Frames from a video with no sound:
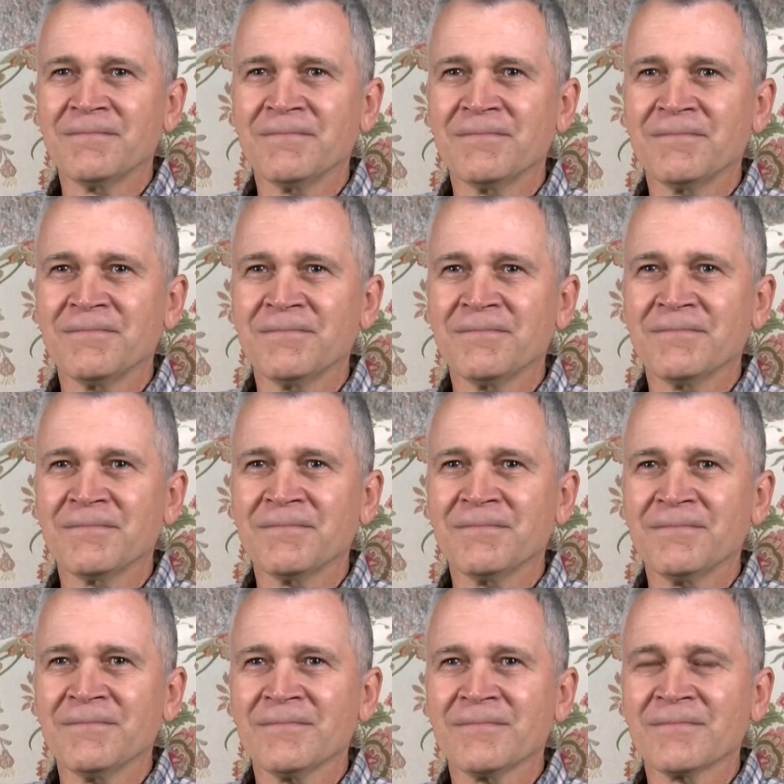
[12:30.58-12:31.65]
today's
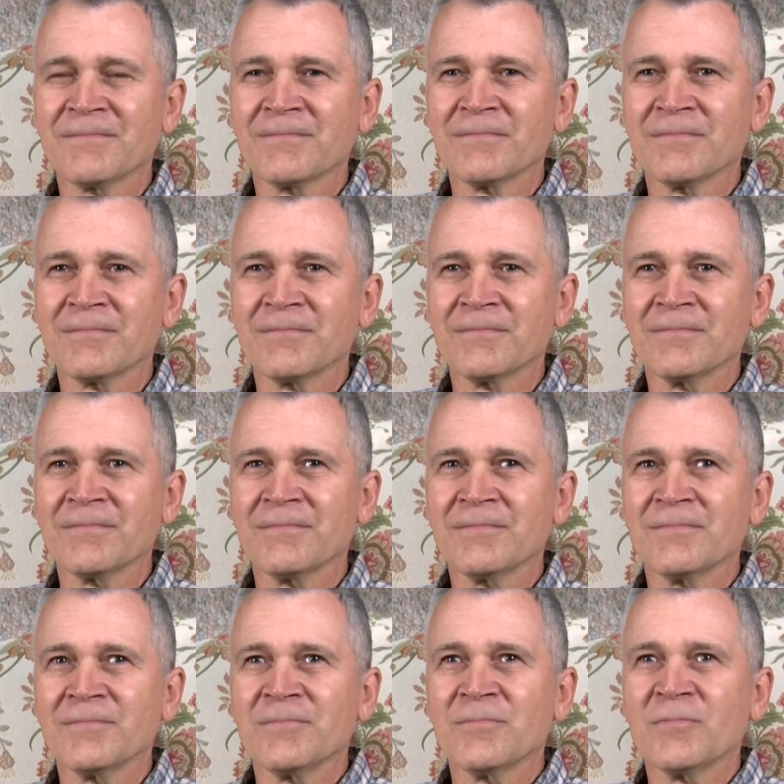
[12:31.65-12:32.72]
orange, how do you see it?
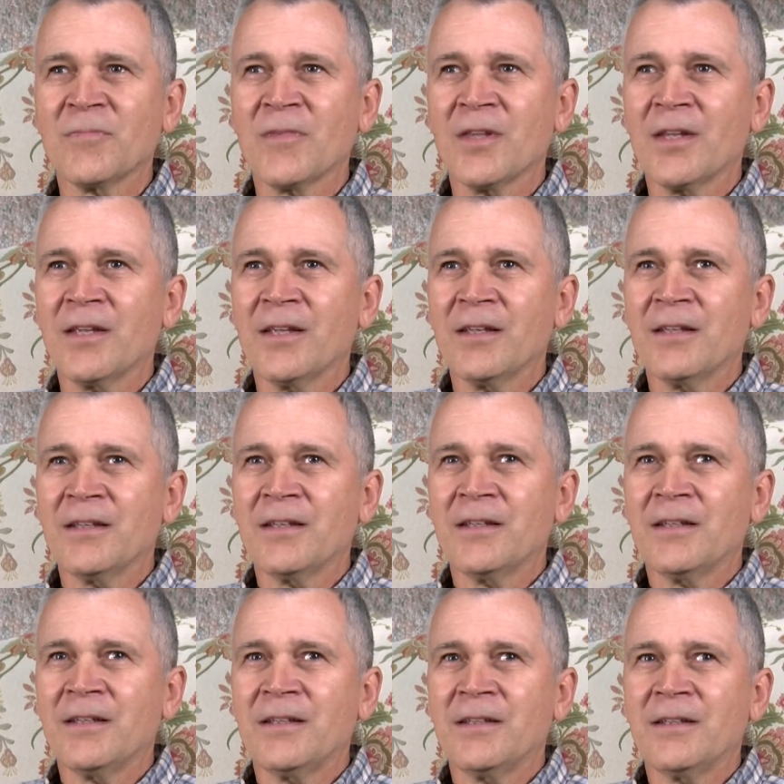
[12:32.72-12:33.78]

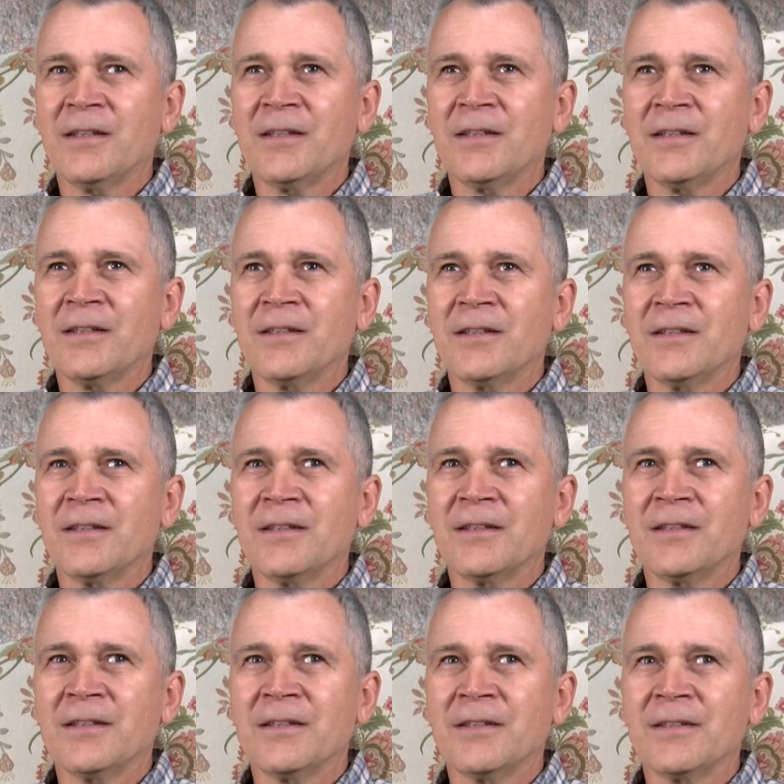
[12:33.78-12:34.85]
And and how
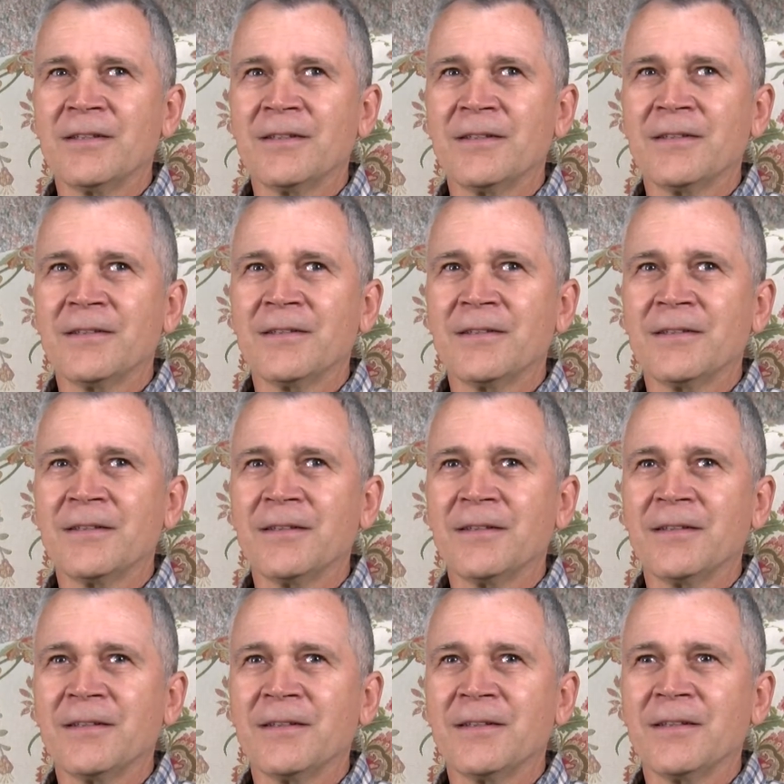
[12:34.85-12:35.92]
do, is it
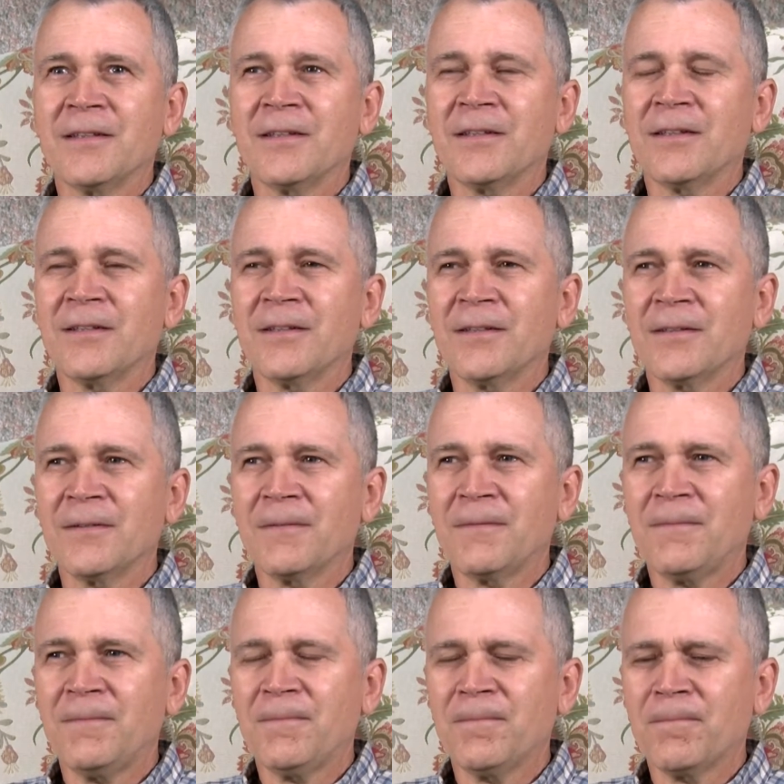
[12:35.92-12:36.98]
different from it was
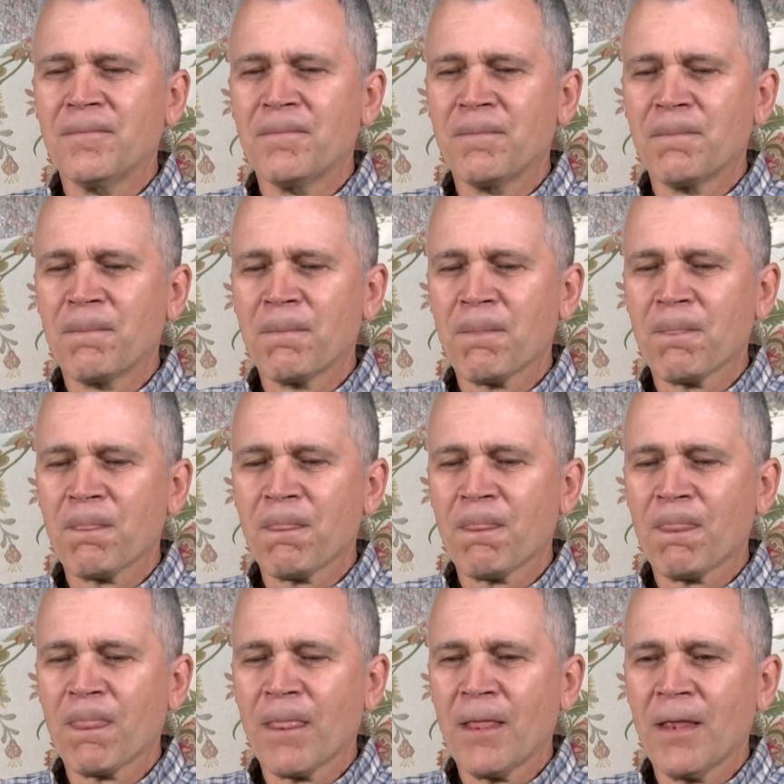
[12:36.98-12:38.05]
when you were a, a
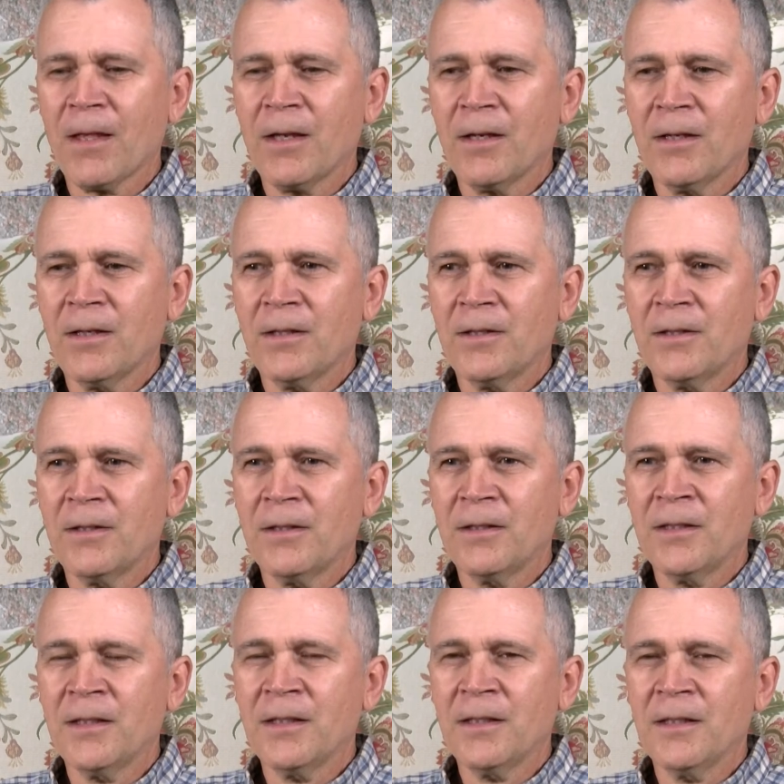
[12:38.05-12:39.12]
child?
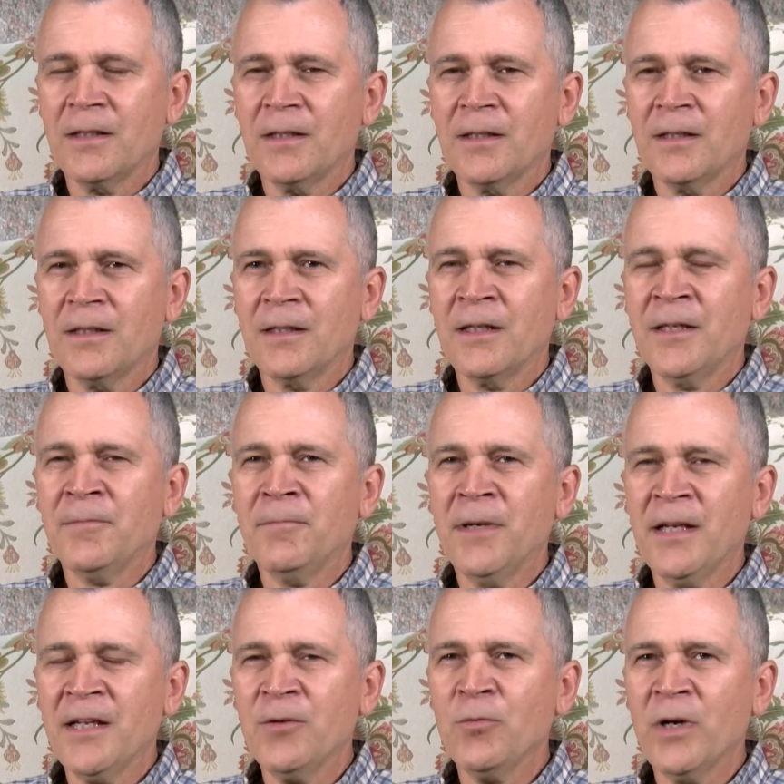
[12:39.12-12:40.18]
In
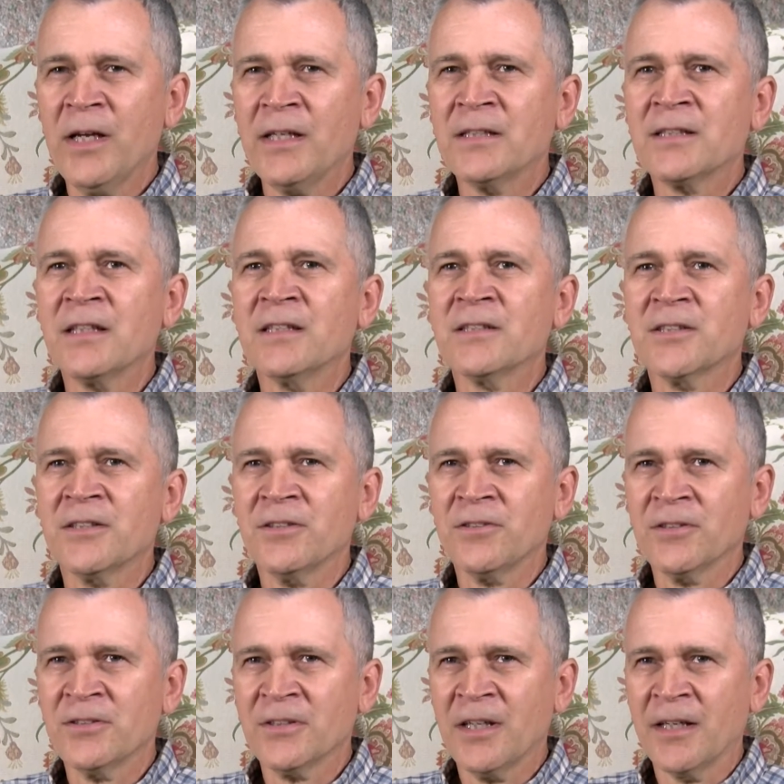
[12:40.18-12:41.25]
many ways, it is still
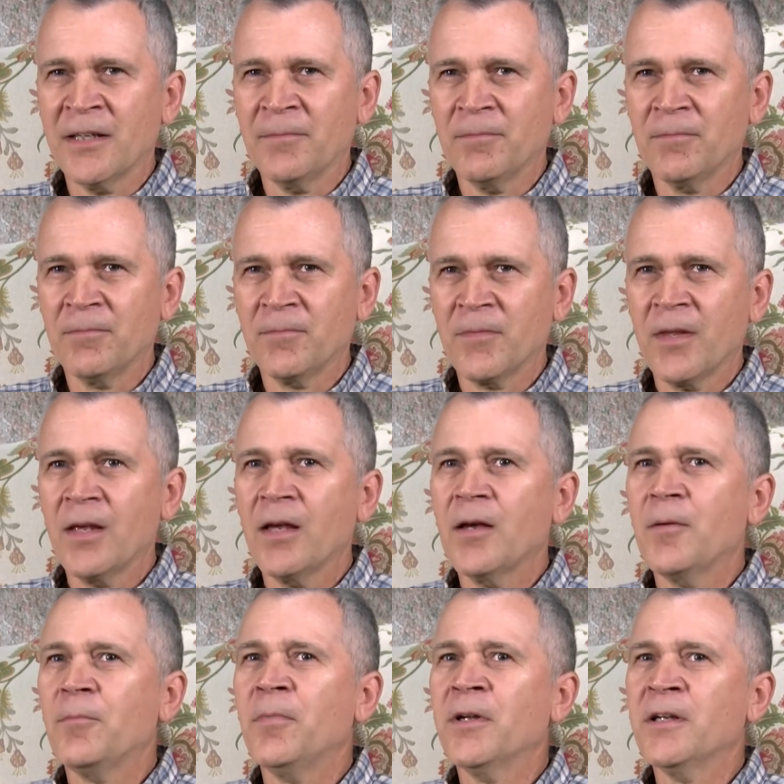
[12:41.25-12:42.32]
the same,
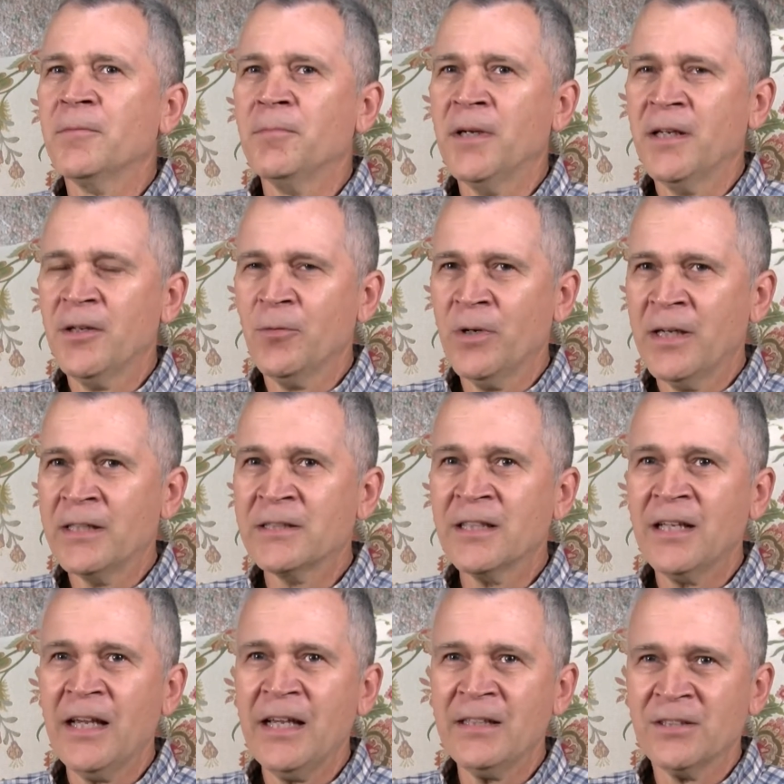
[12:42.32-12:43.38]
but in many ways, it
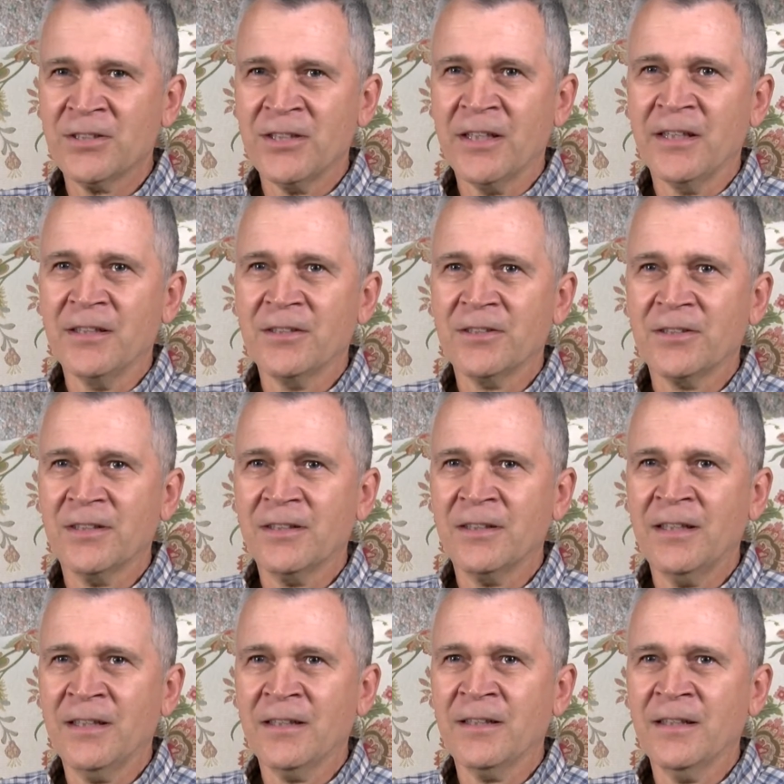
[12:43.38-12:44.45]
has changed.
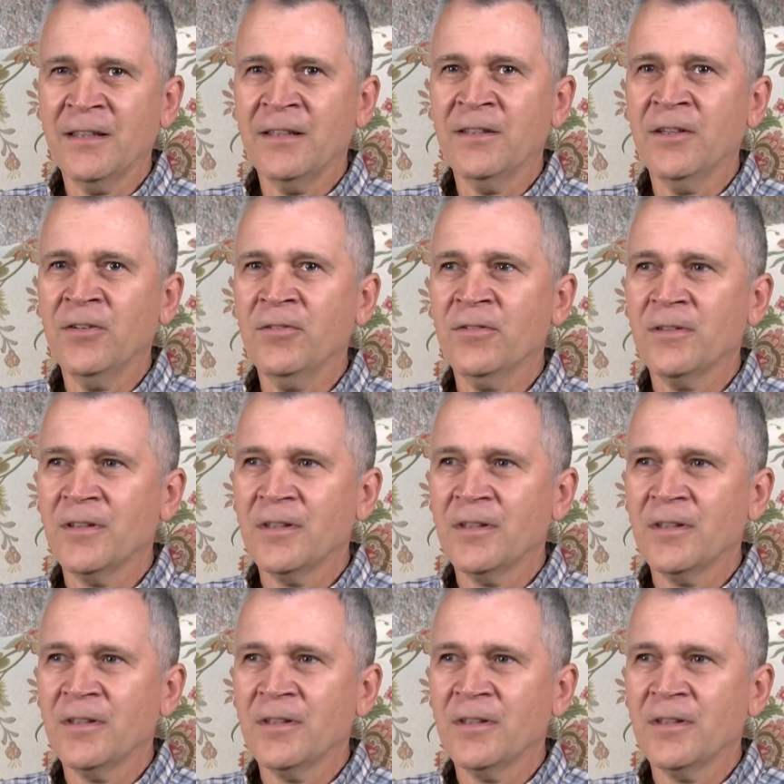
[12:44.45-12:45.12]
I, you know,